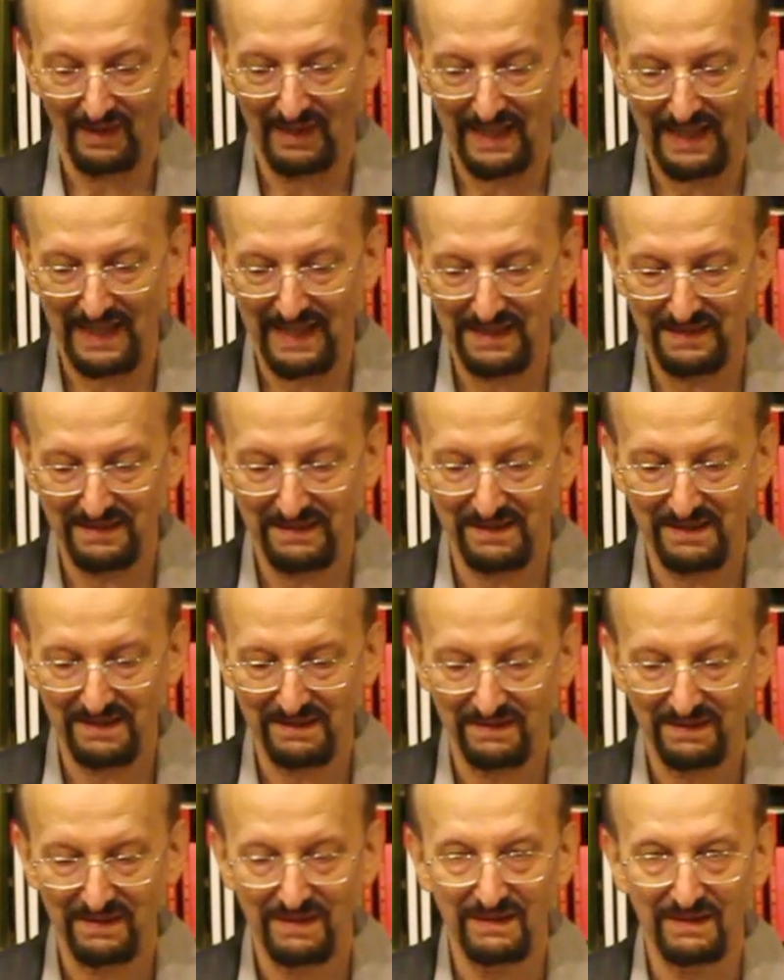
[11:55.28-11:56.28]
And
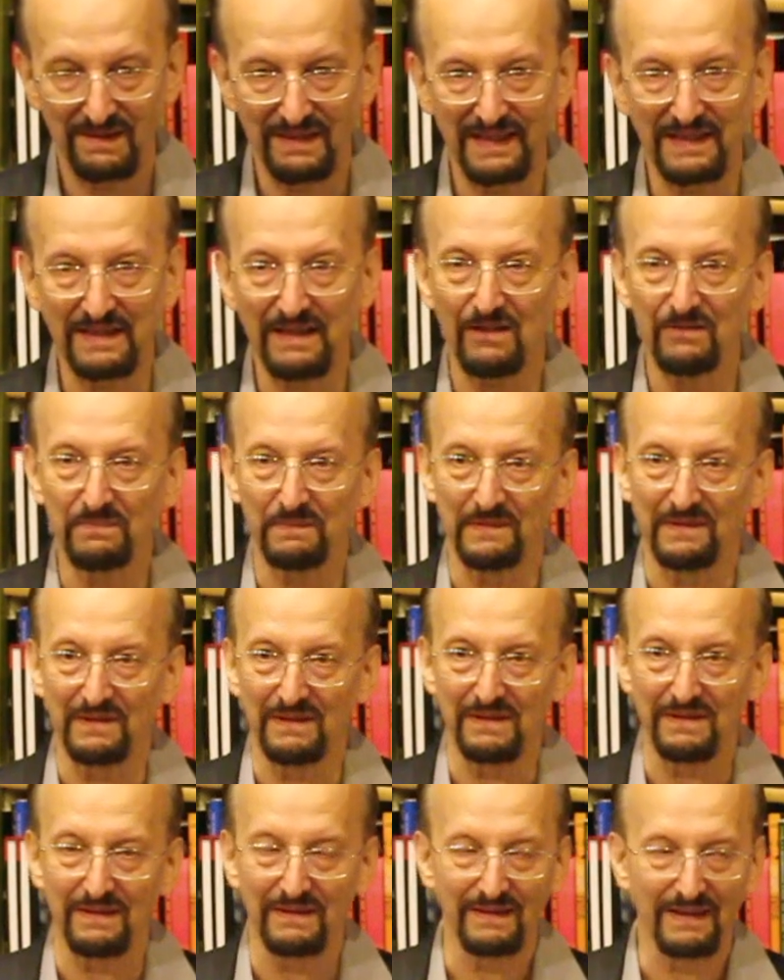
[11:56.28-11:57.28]
it
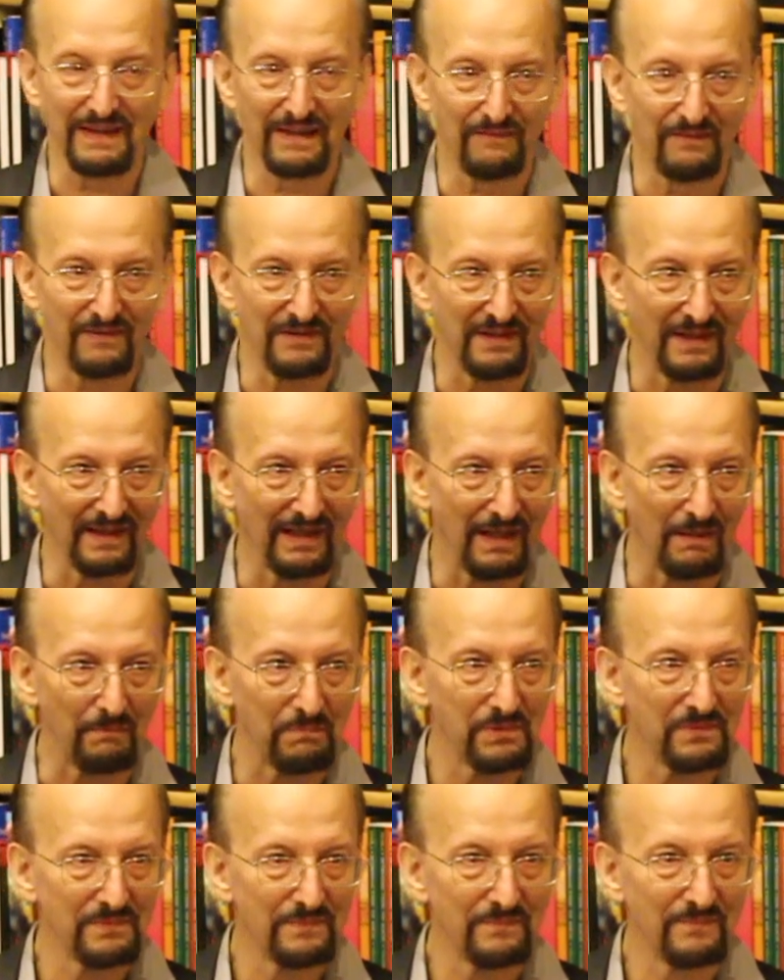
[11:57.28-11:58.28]
opened everything up.
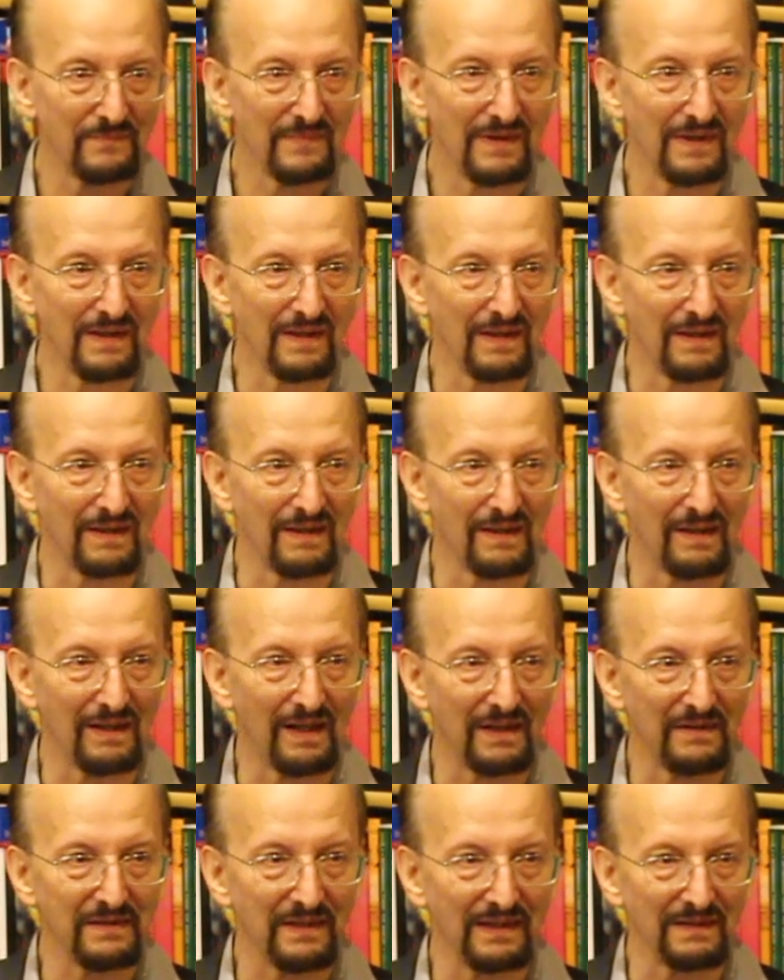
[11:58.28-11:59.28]

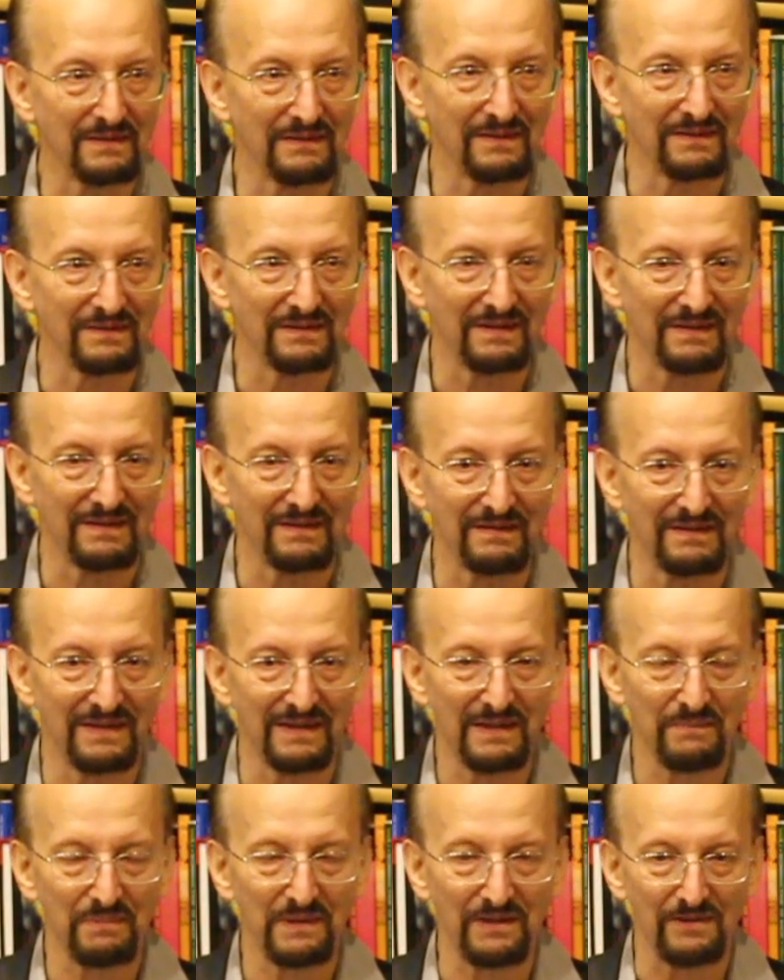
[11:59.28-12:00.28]
I think that the
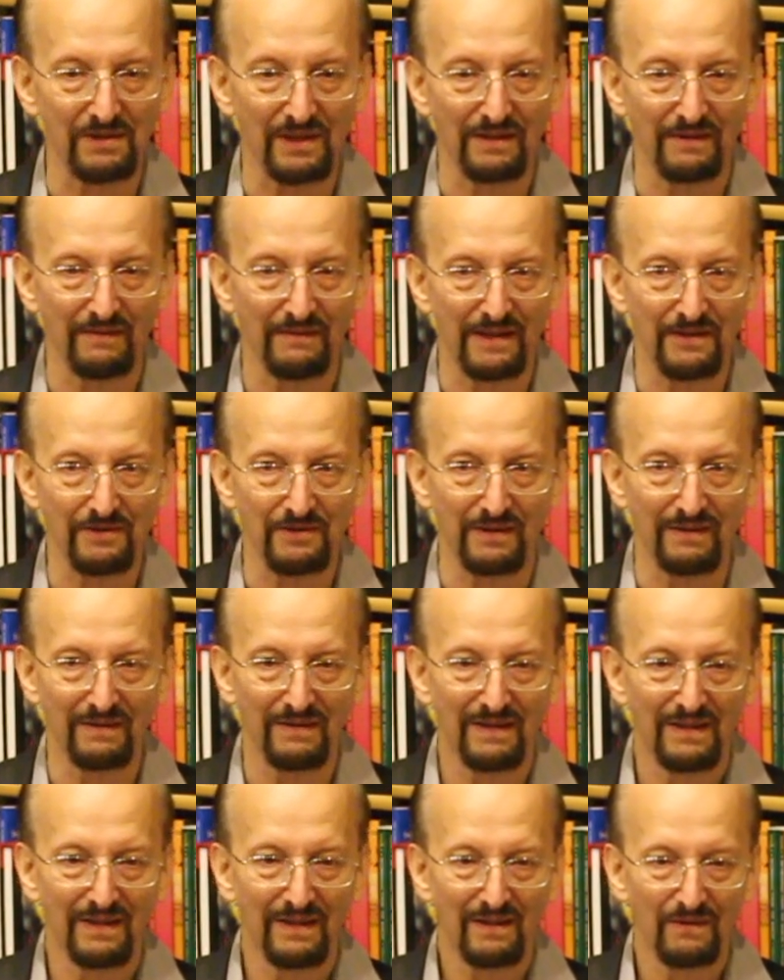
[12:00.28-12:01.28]
hippie generation
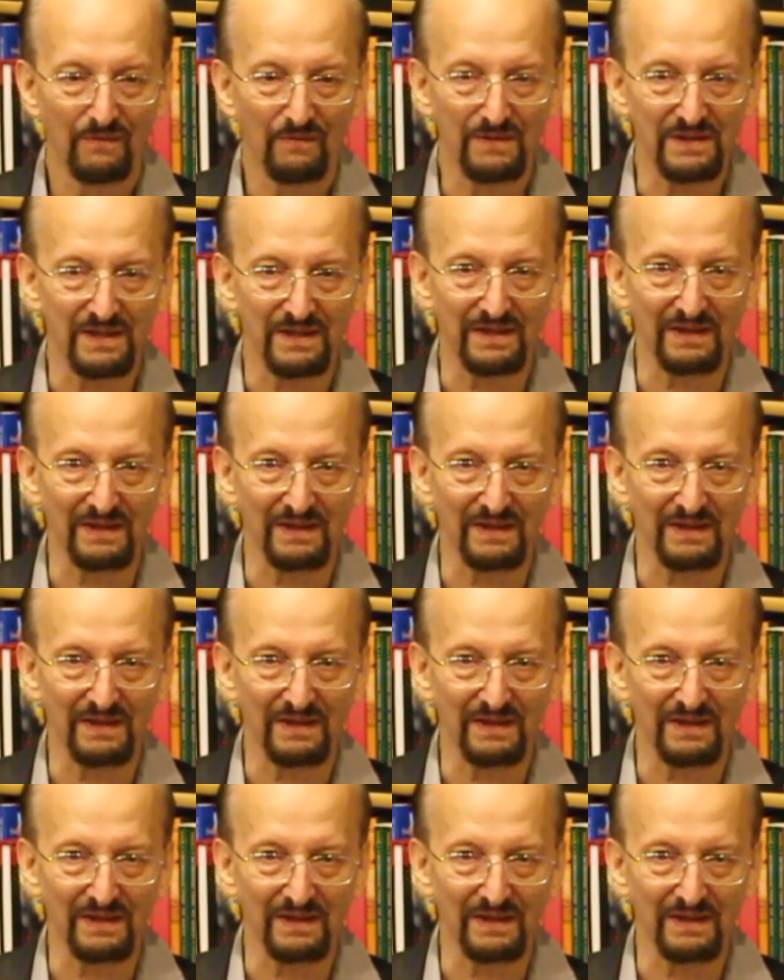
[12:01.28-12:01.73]
was a